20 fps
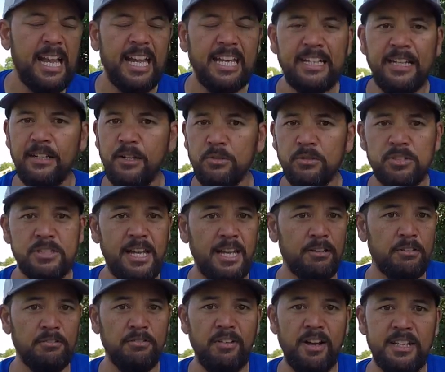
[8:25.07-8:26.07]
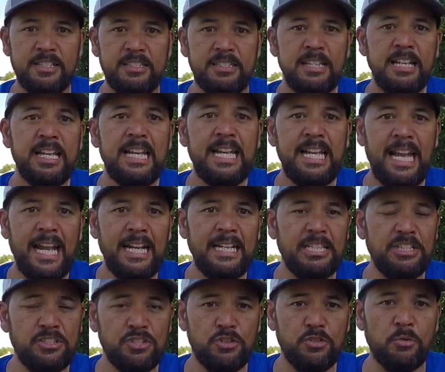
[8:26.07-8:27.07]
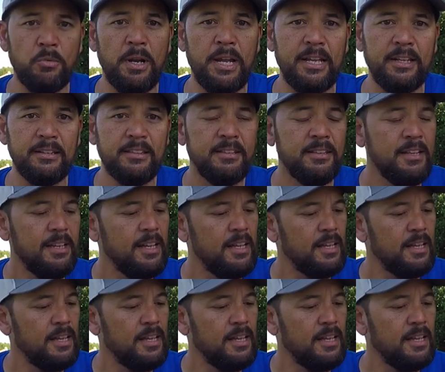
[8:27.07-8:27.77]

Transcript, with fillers: and I don't sacrifice any strength.